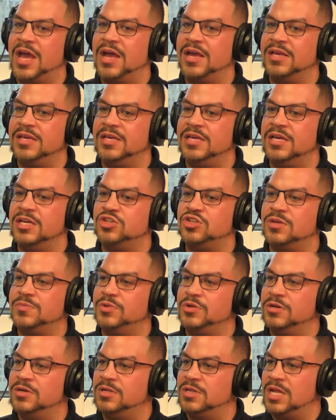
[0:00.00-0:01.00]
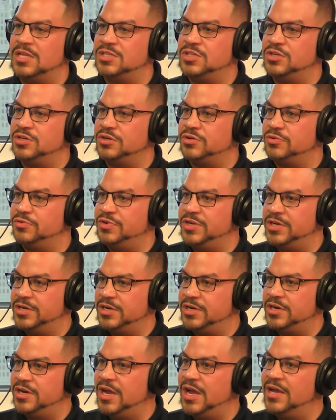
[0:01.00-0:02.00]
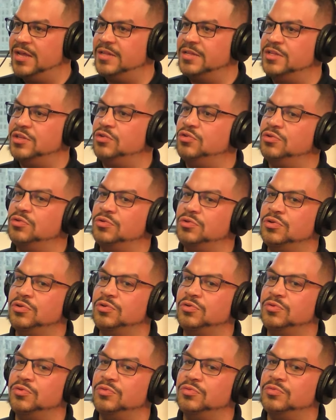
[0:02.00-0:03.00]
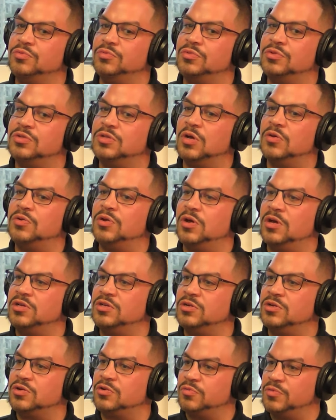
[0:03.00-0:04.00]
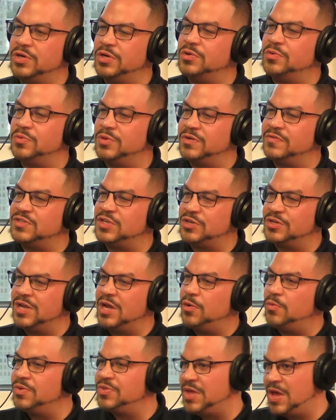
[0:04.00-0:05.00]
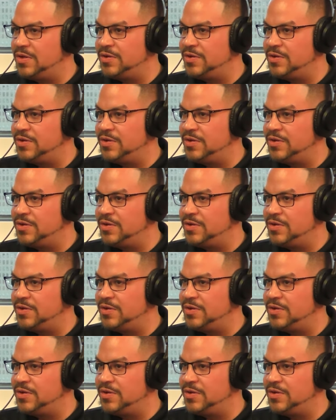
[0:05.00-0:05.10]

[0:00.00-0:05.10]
that he attributed a lot to your career, mm-hmm. and you you don't know how your career would have turned out